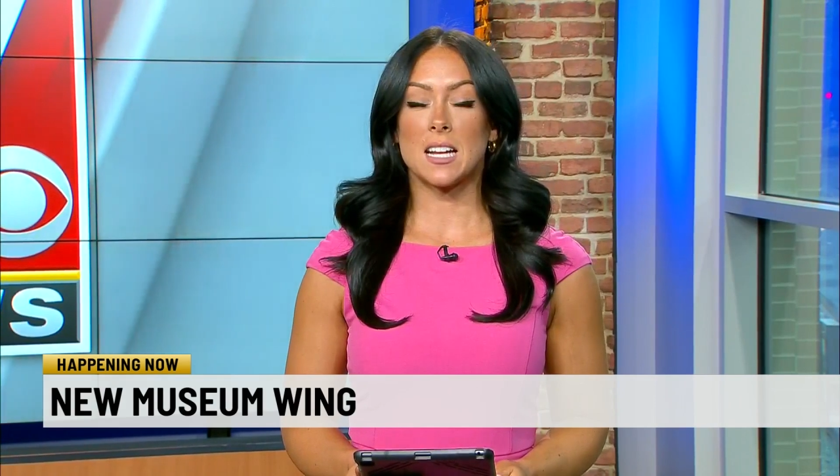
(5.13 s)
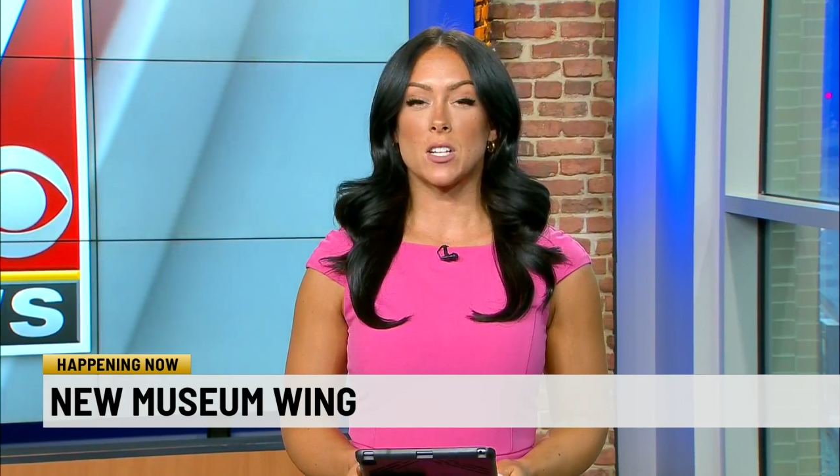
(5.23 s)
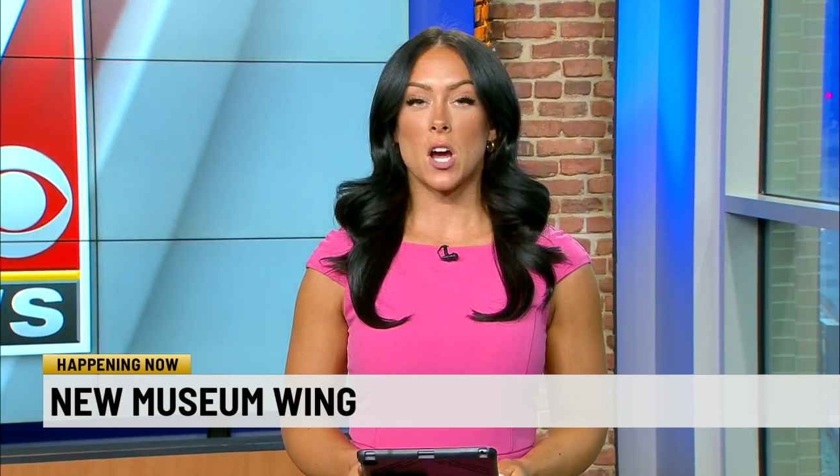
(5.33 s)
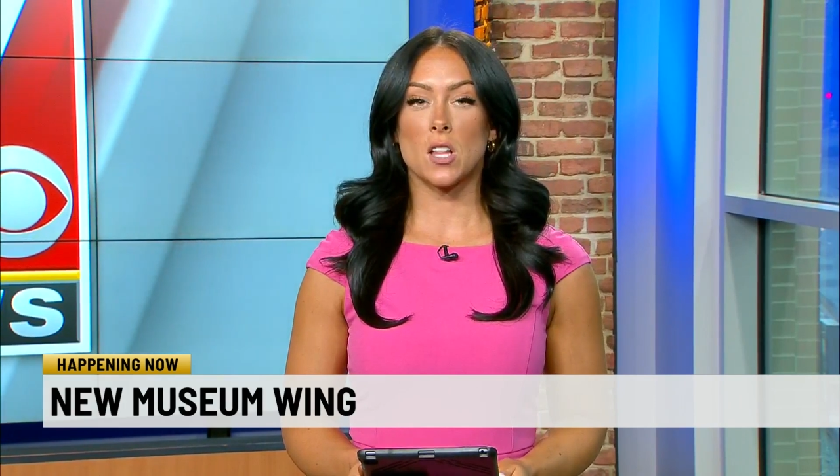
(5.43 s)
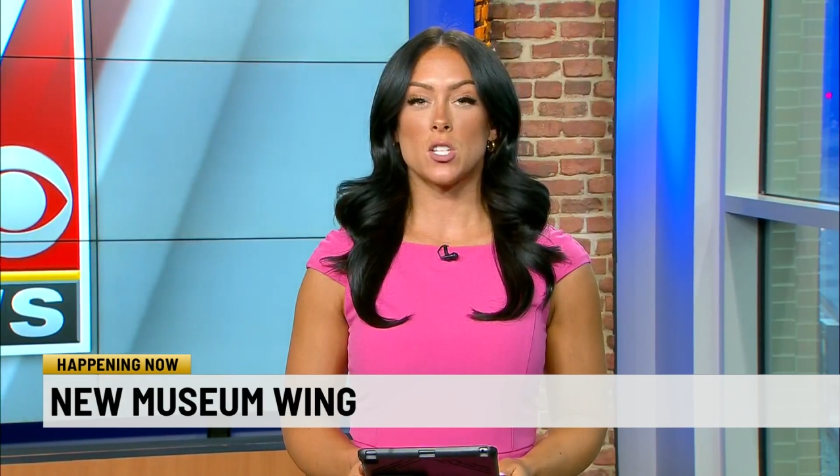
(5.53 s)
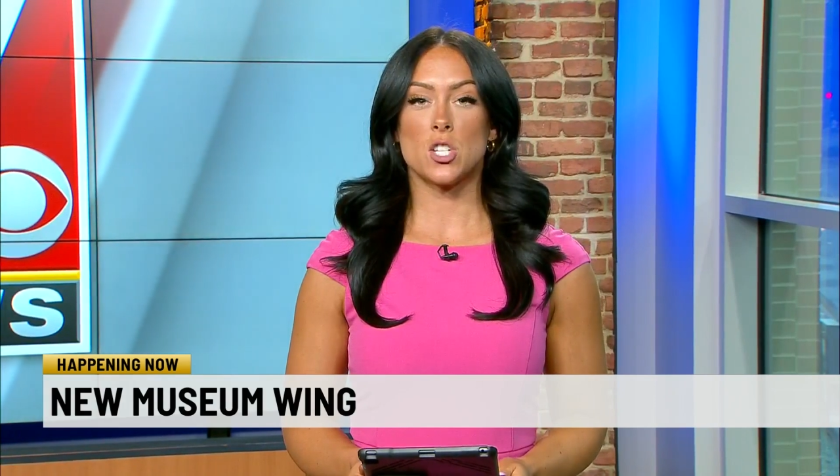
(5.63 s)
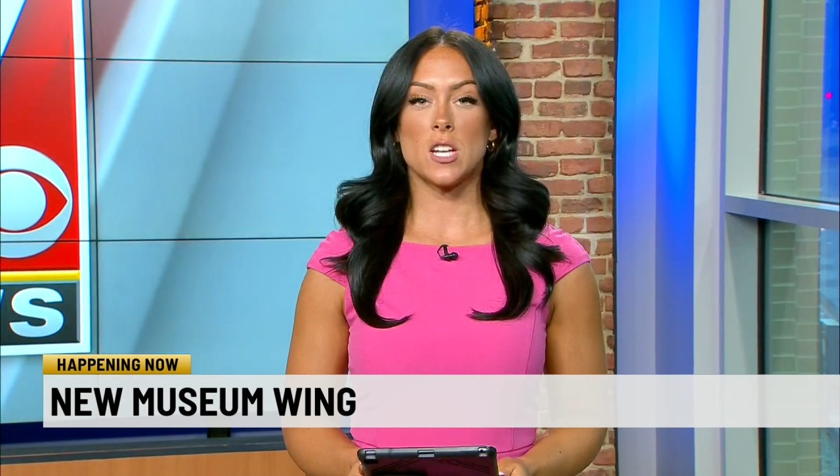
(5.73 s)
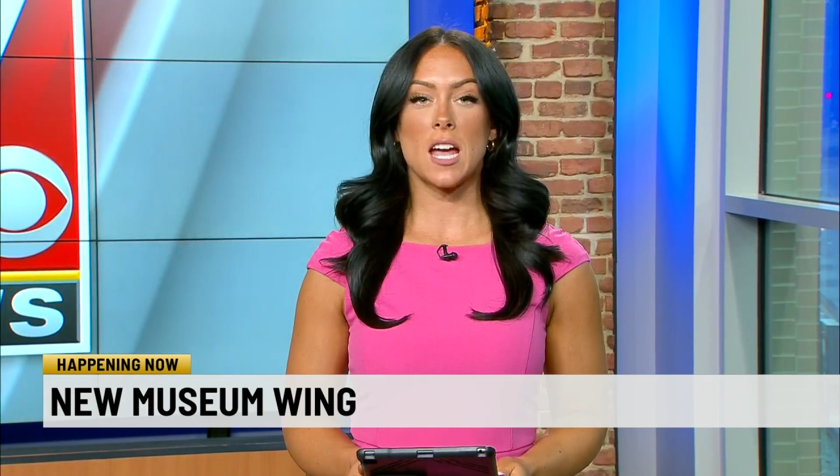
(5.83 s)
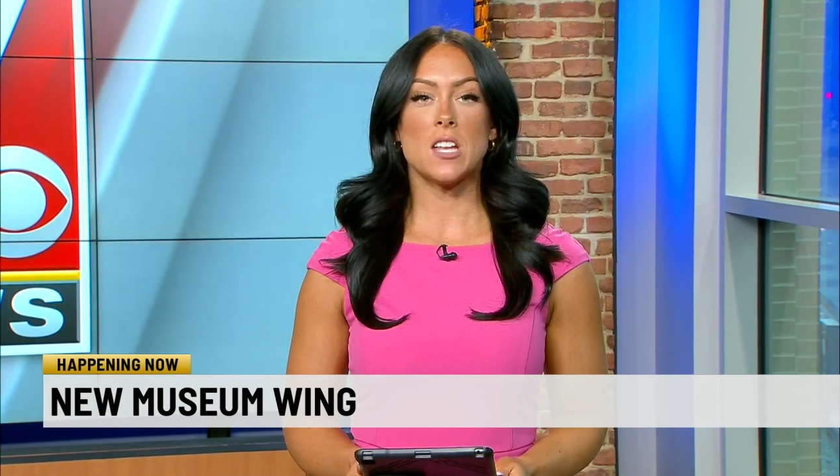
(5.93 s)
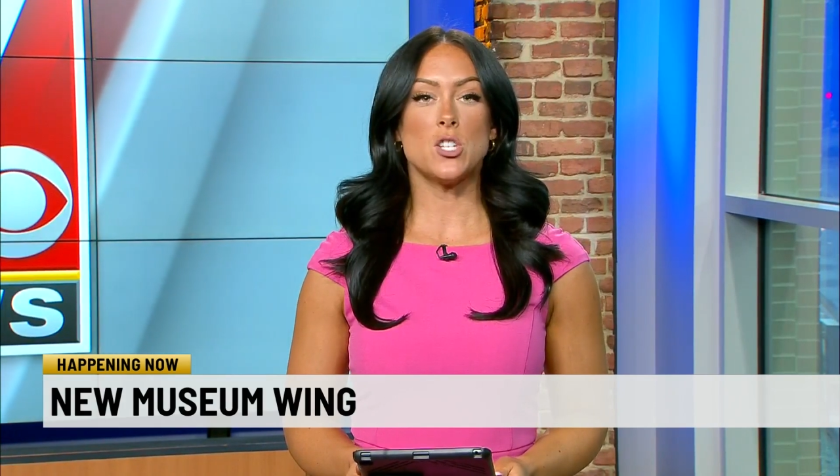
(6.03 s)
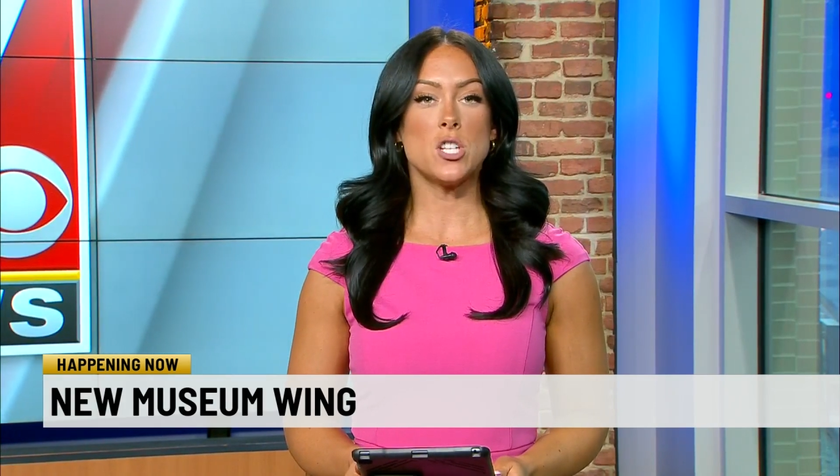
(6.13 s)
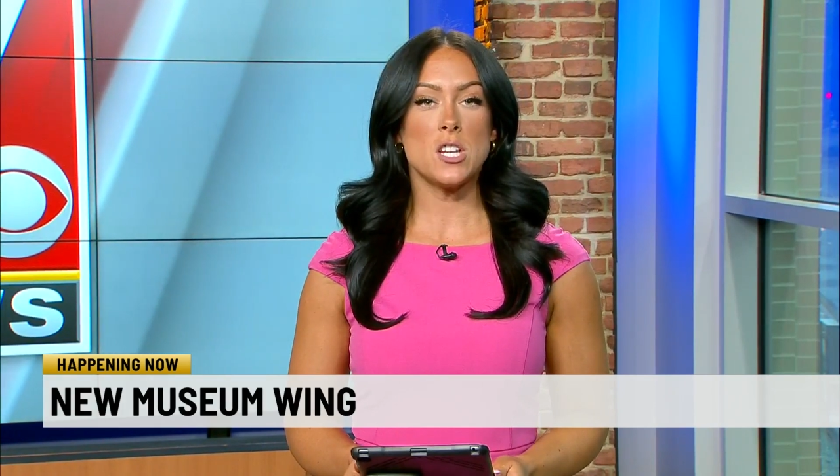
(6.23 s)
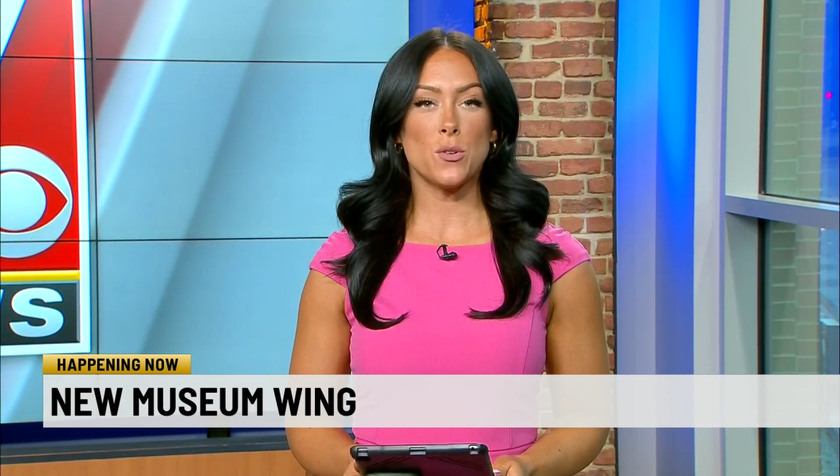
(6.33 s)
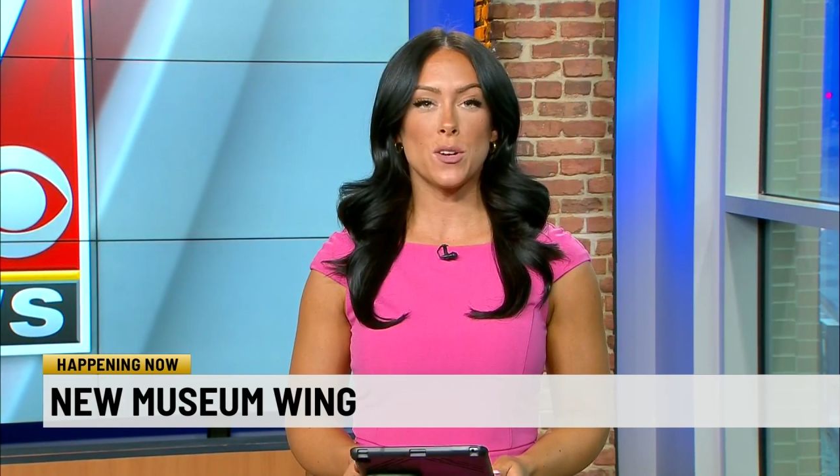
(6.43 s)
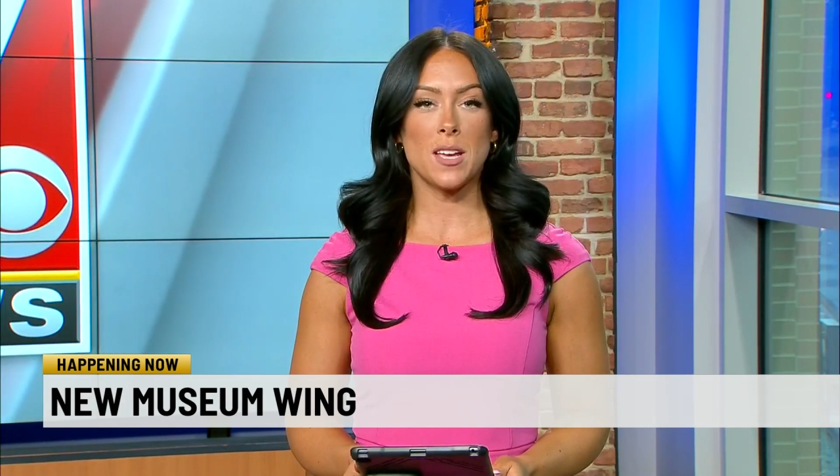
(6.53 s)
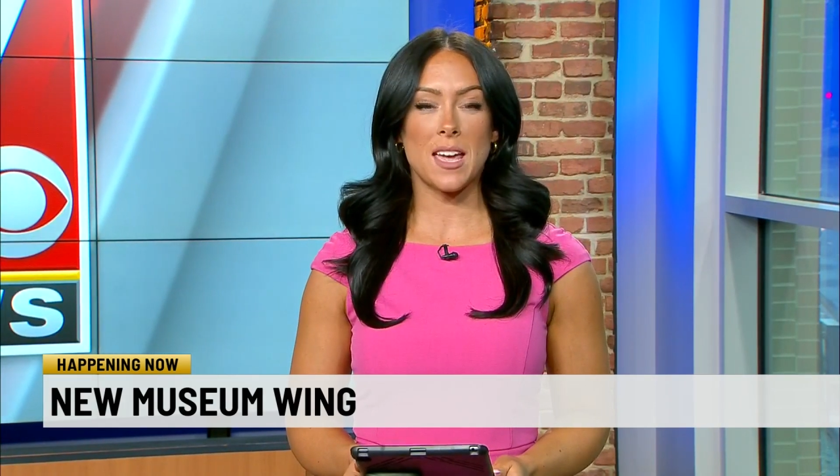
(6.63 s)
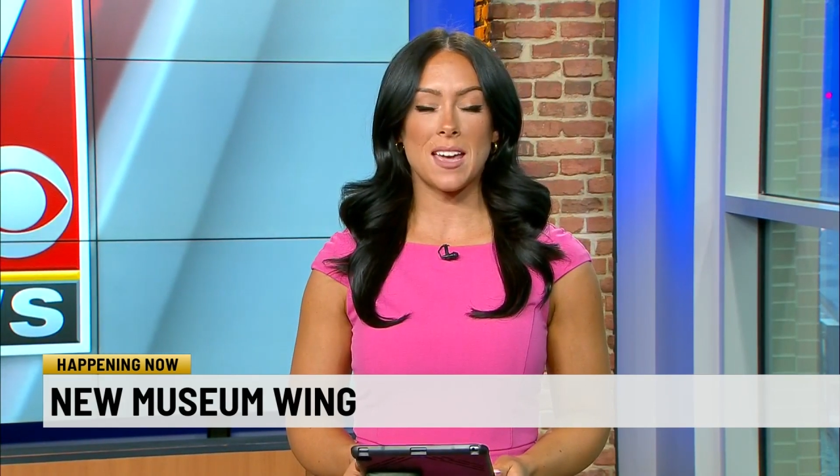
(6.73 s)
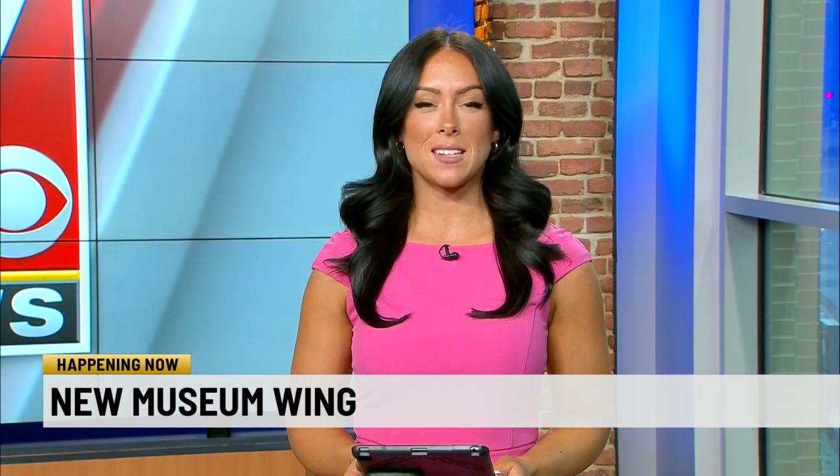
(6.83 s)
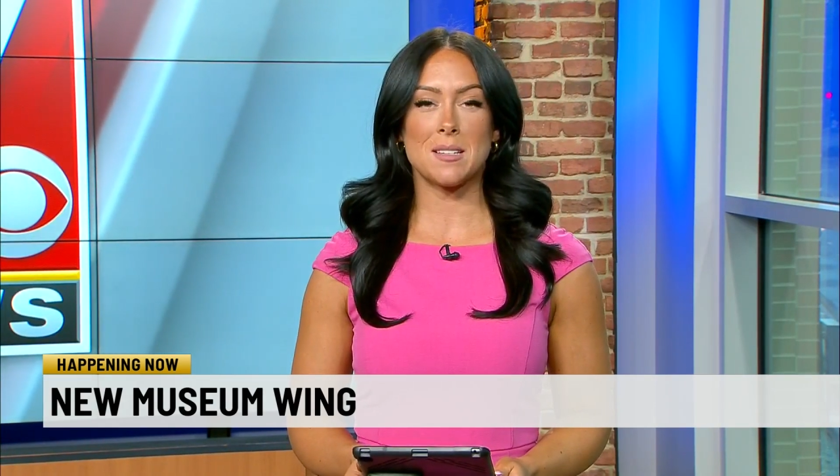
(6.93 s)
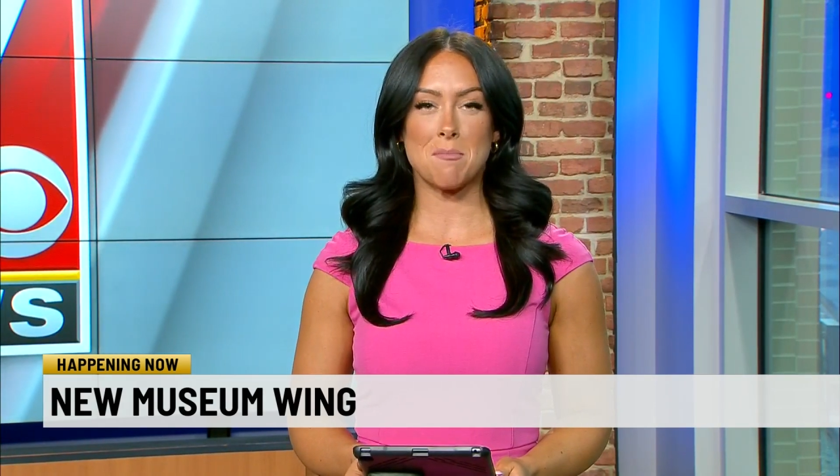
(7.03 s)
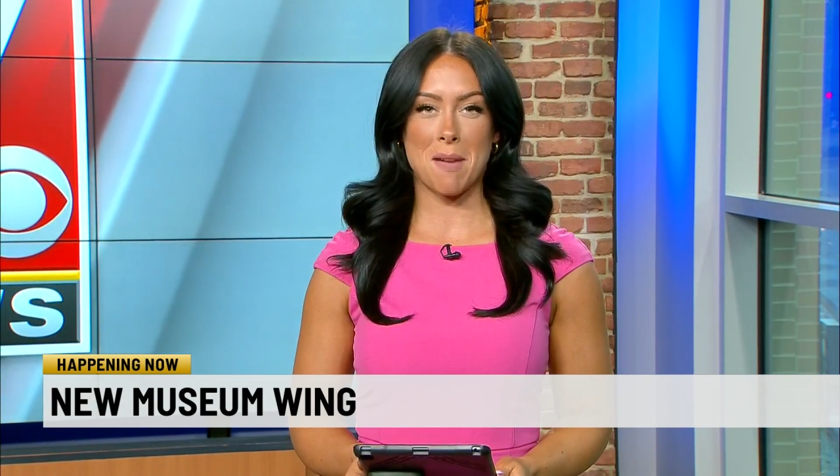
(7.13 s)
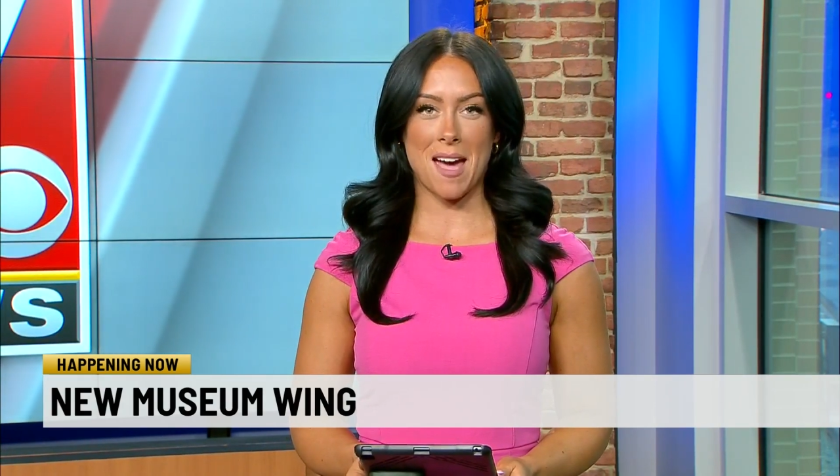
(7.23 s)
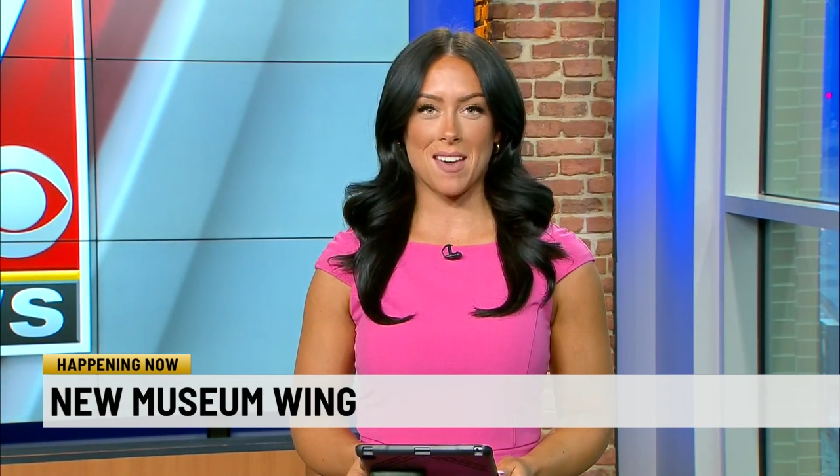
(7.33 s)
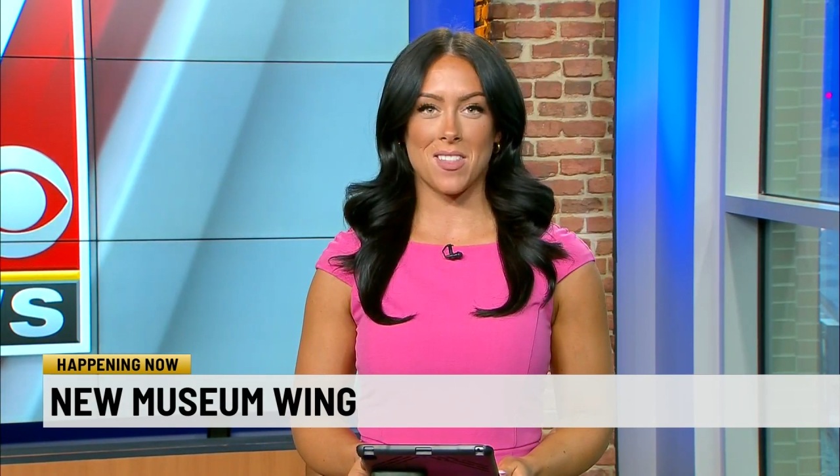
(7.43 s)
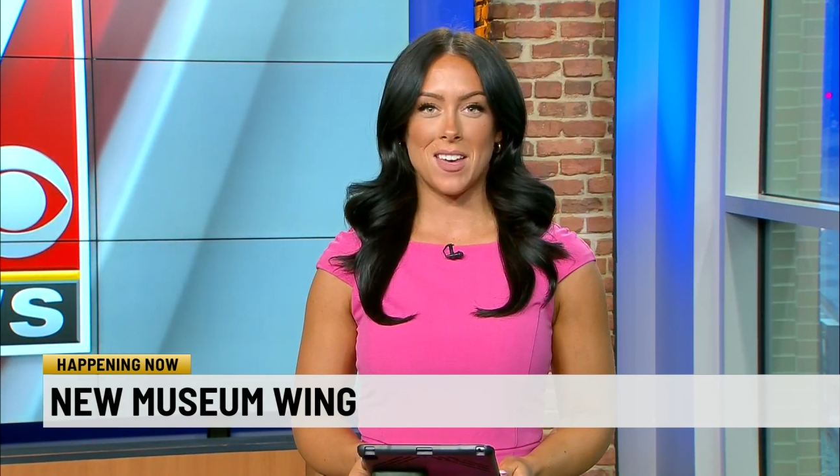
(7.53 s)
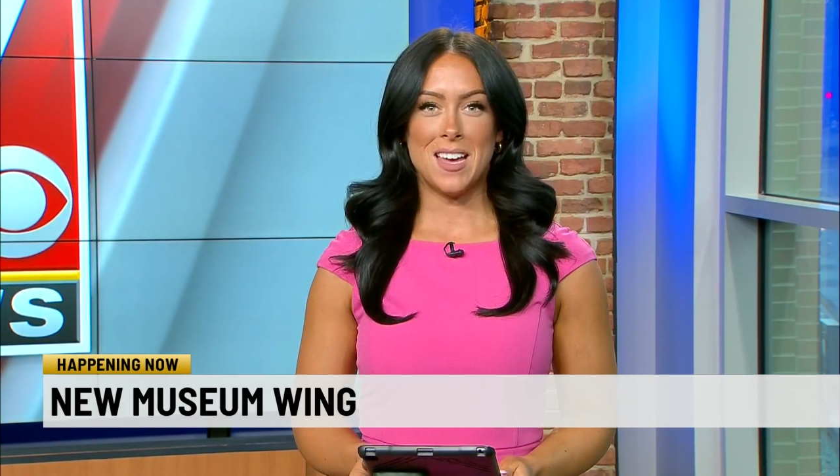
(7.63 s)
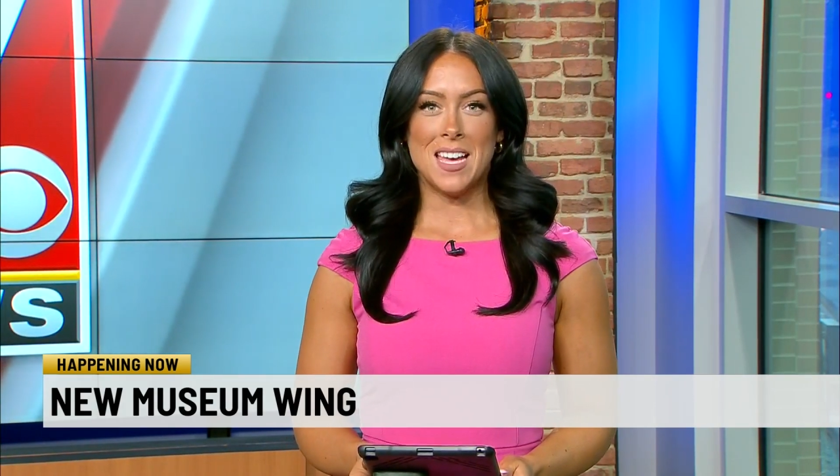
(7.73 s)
technology, engineering, and math.